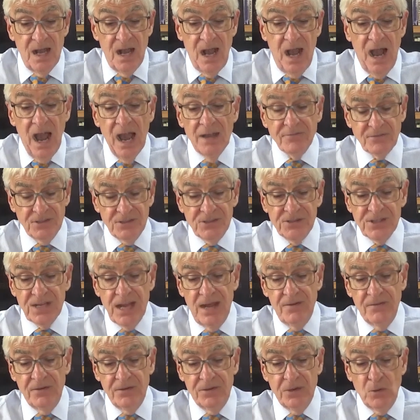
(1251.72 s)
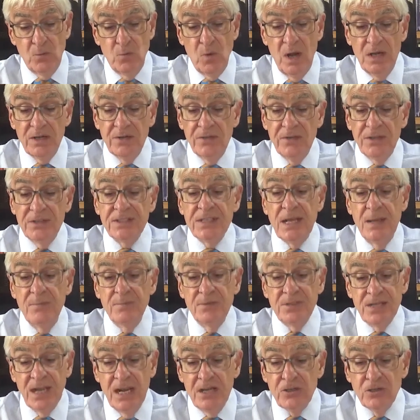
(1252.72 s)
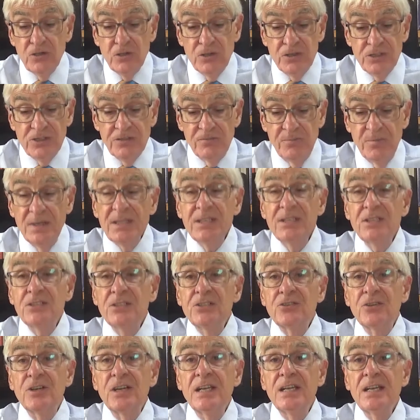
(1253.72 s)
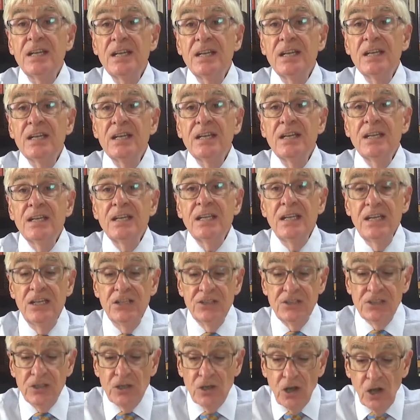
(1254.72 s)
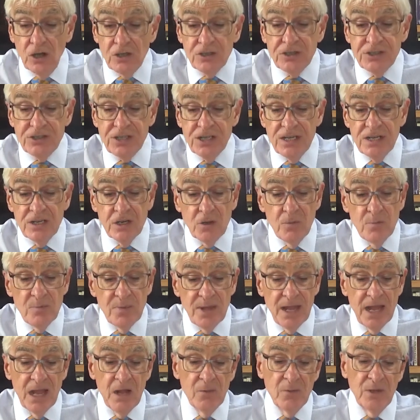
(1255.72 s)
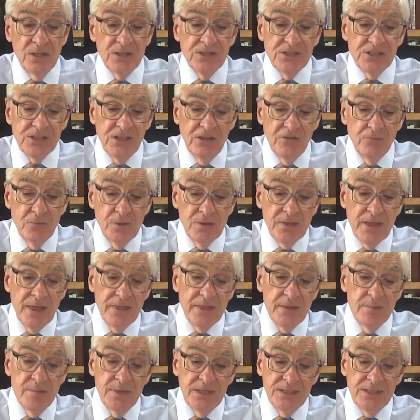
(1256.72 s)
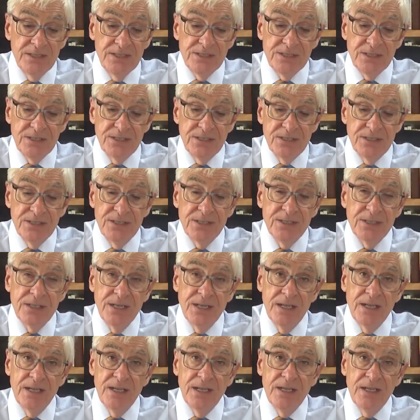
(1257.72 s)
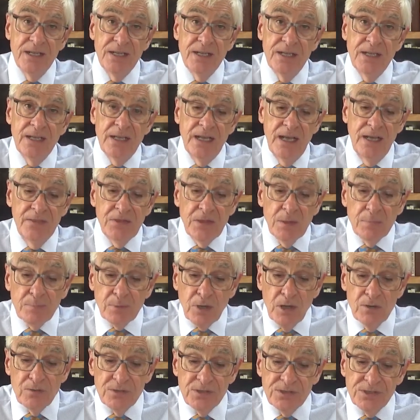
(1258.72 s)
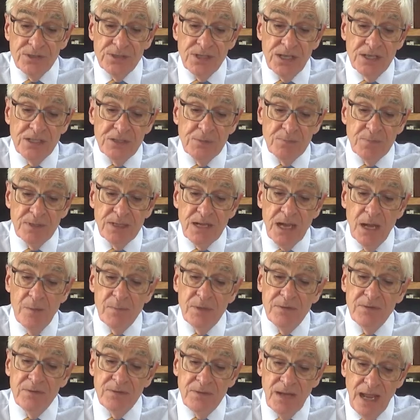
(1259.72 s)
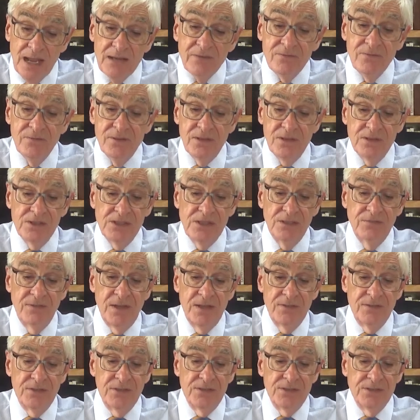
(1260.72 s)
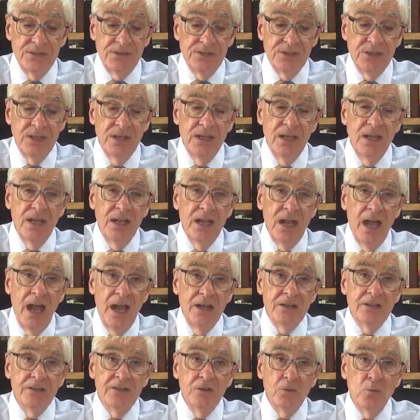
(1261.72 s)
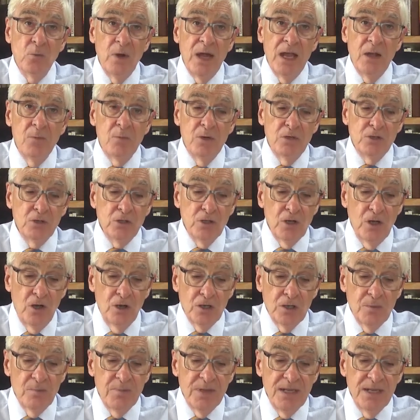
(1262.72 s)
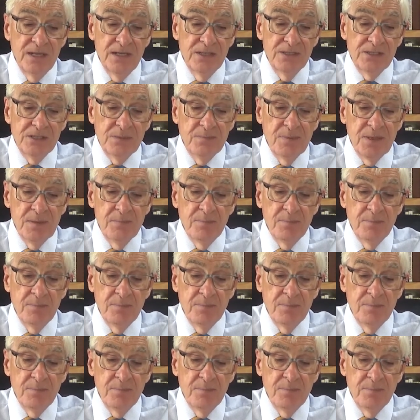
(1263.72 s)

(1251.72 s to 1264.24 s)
I've discovered that one of the temptations of ministry is to constantly compare oneself with other ministers, and the process become envious of others and of the way in which God appears to be